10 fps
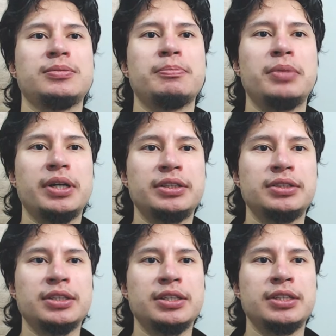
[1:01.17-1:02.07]
but
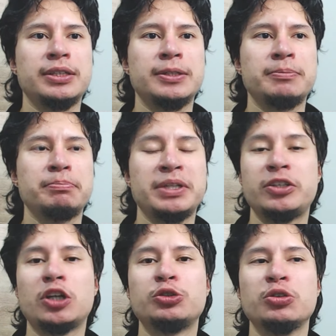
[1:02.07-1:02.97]

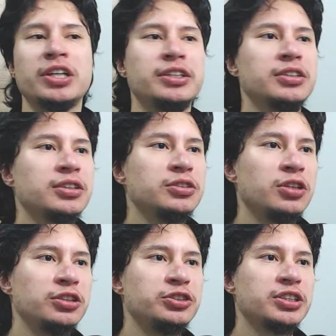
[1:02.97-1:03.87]
not too late. So
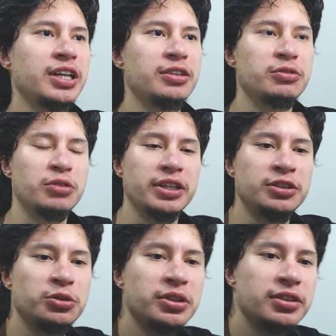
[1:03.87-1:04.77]
let's just get right
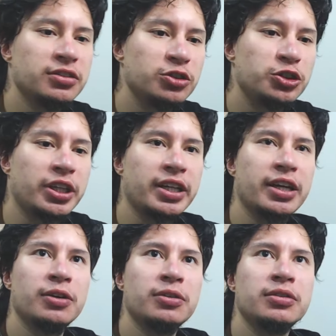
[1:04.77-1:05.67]
into it. Let's check it
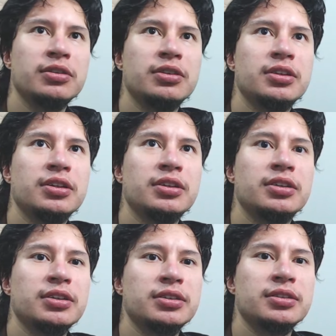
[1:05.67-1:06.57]
out.
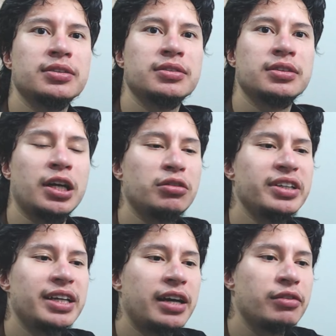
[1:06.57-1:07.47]
I already
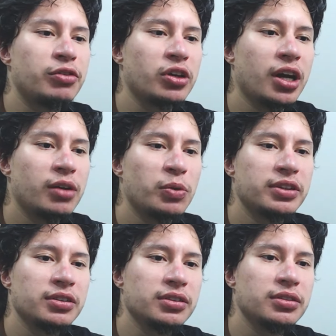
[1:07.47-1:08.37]
kind of forgot what
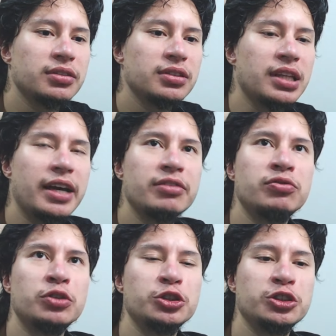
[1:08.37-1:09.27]
the live
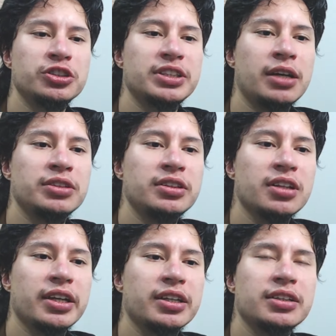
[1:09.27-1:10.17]
version sounded
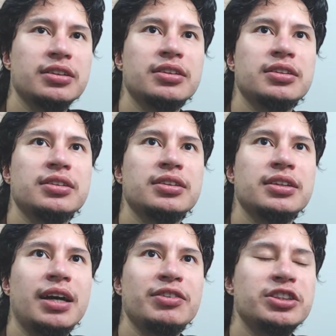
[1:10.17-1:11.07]
like.
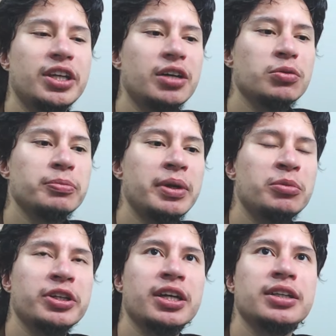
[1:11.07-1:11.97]
I have a terrible
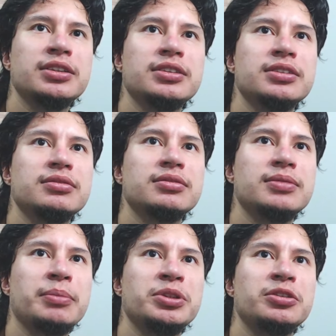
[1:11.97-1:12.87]
memory, guys.
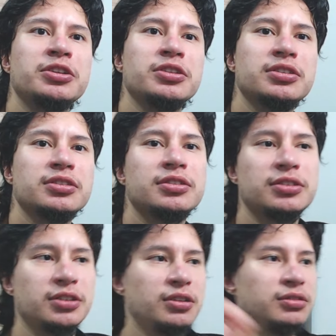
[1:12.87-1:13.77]
I'm serious.
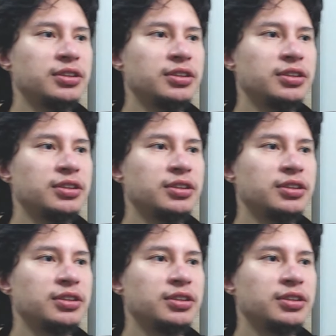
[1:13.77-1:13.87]
So,